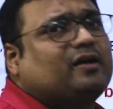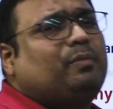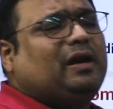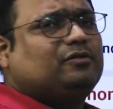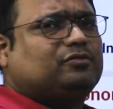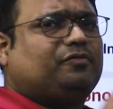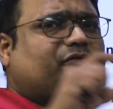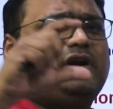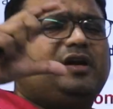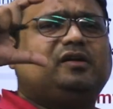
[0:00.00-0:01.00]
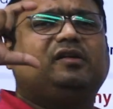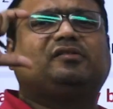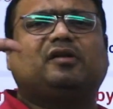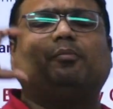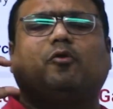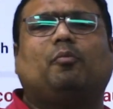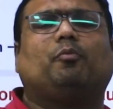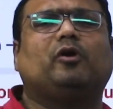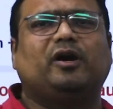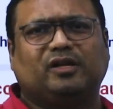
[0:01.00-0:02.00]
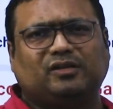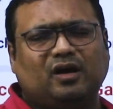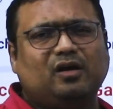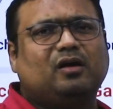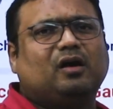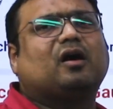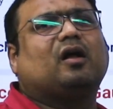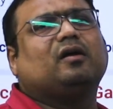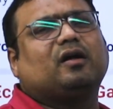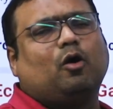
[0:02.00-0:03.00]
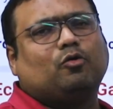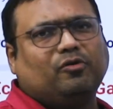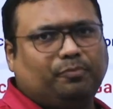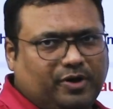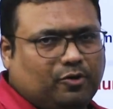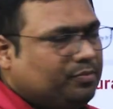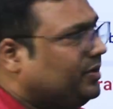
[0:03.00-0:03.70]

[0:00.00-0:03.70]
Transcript: Balance of trade is a sub-component in the current account of BOP.